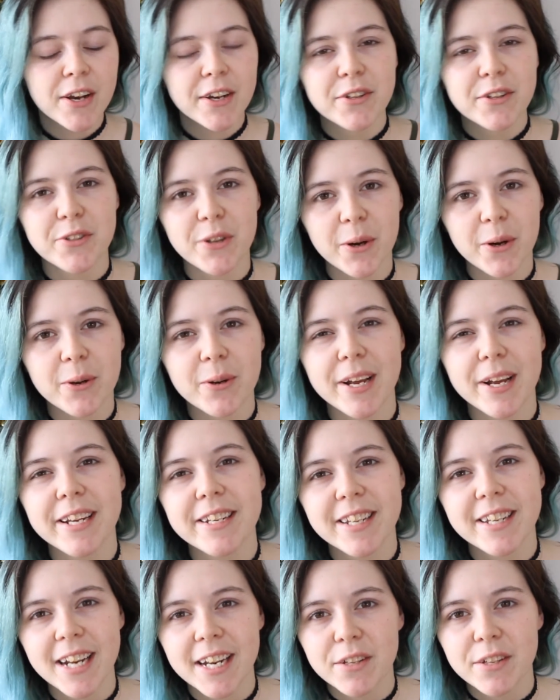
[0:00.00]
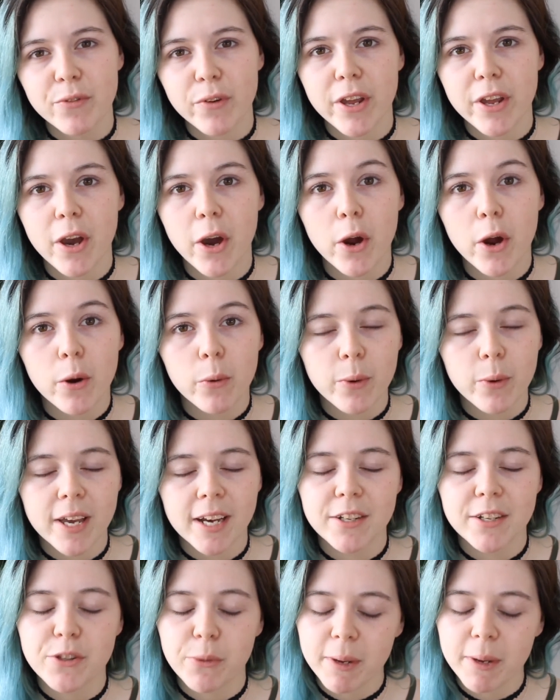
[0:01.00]
So in today's video we
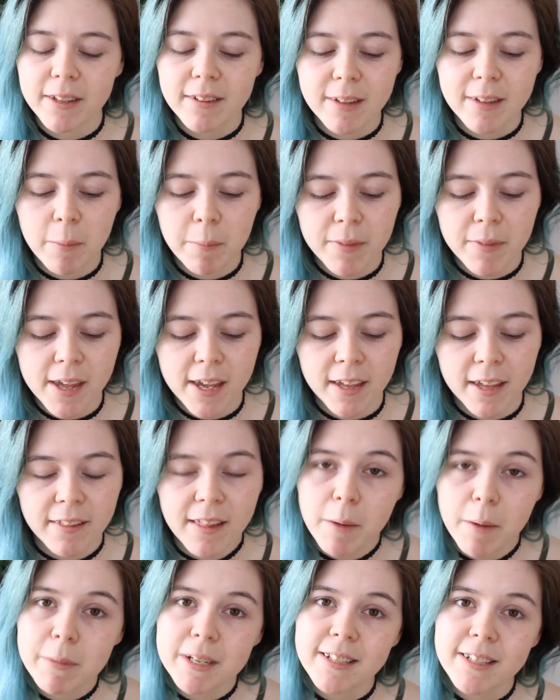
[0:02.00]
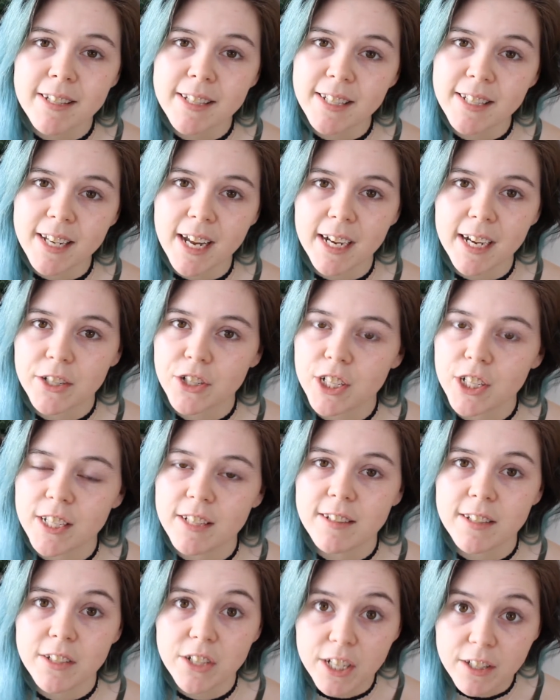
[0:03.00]
are doing something that my sister actually
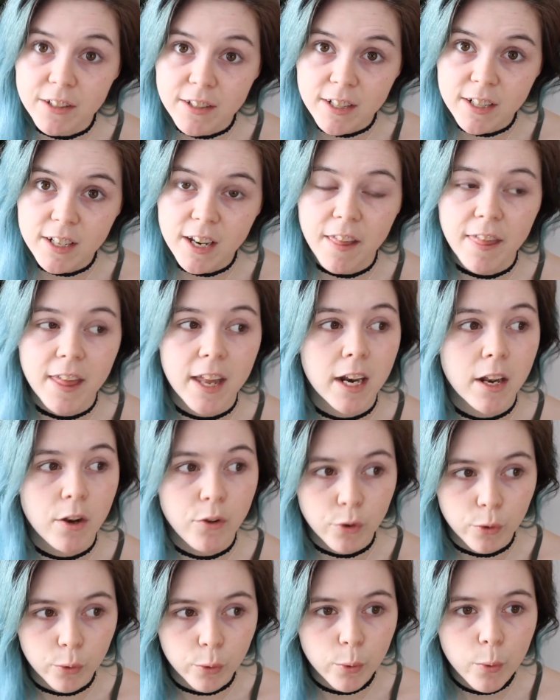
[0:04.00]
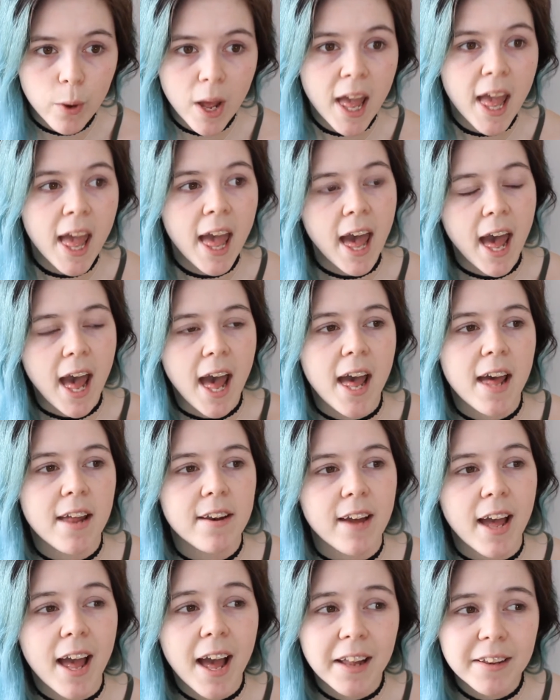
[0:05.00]
suggested that I do,
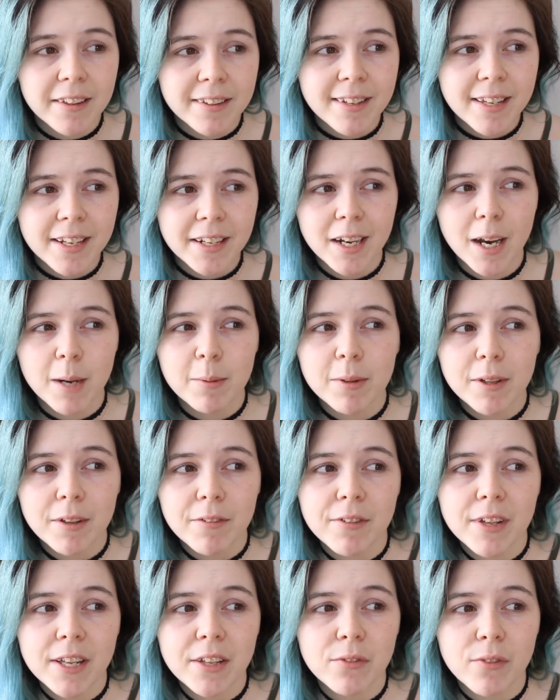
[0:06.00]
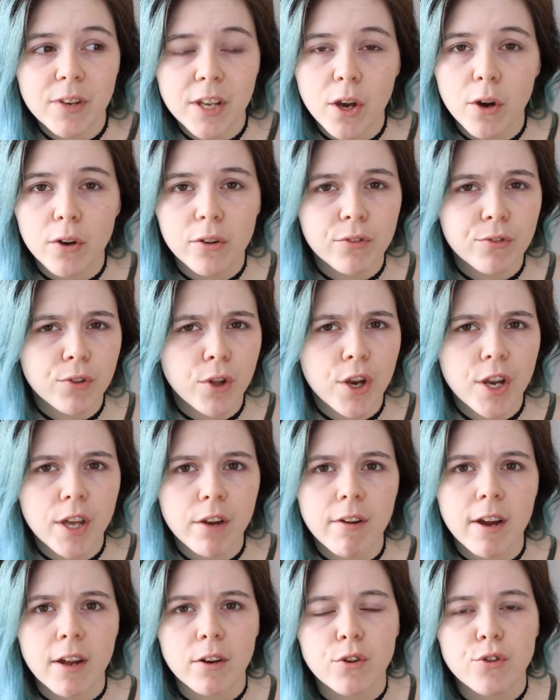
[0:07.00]
and I had seen a couple of these videos
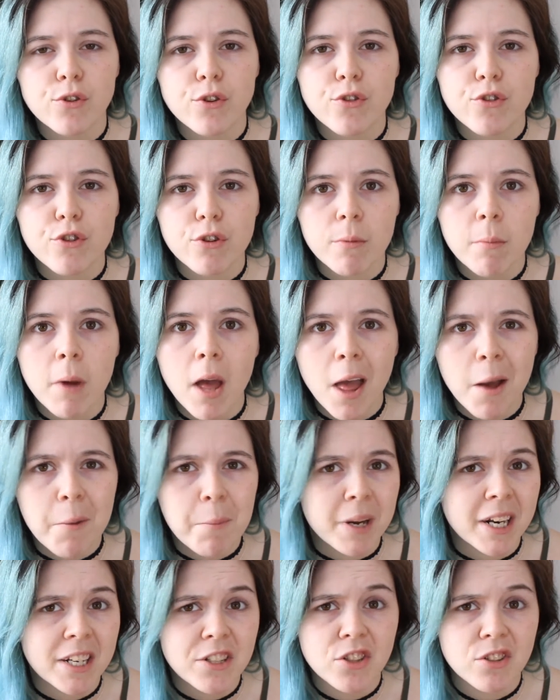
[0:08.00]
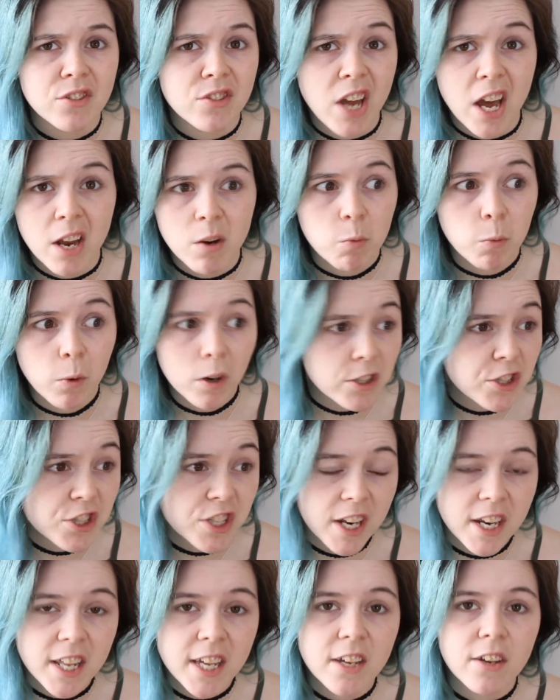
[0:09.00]
floating around on YouTube, but I just hadn't watched
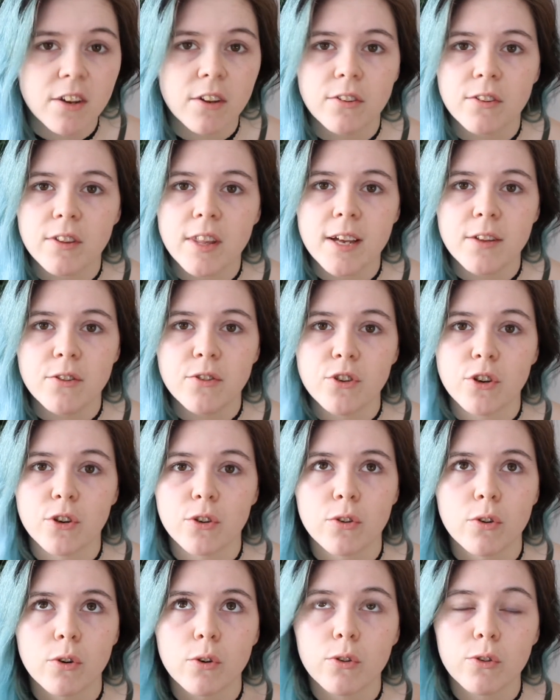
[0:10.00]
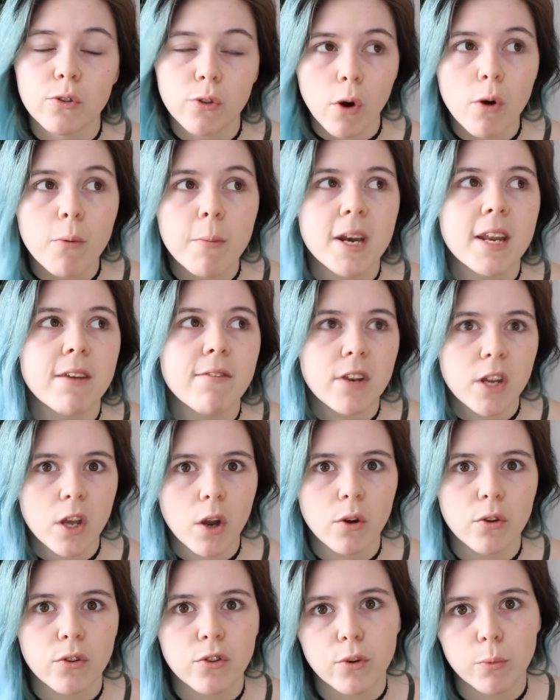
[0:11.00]
any because there's just so many
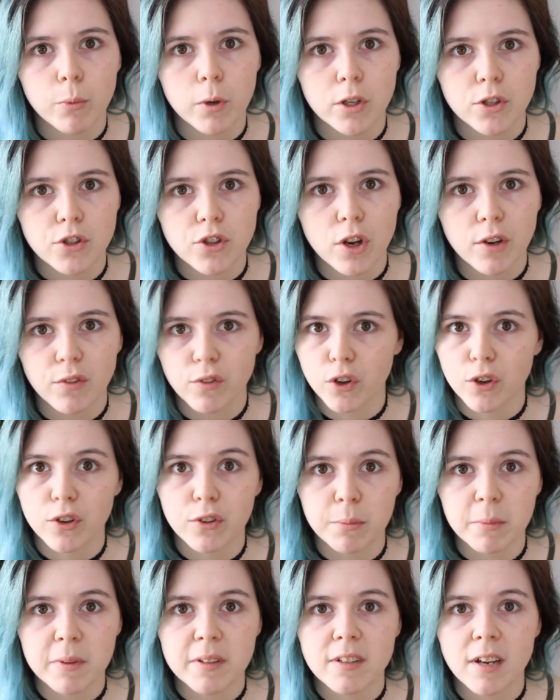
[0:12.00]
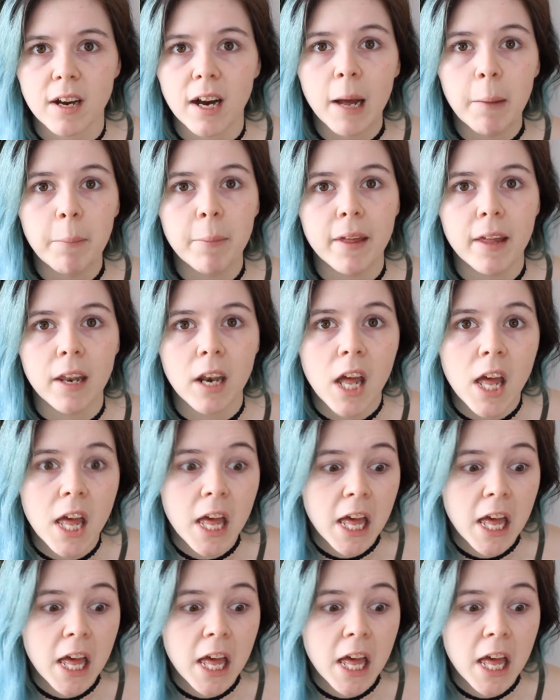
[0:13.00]
videos to watch over Christmas time that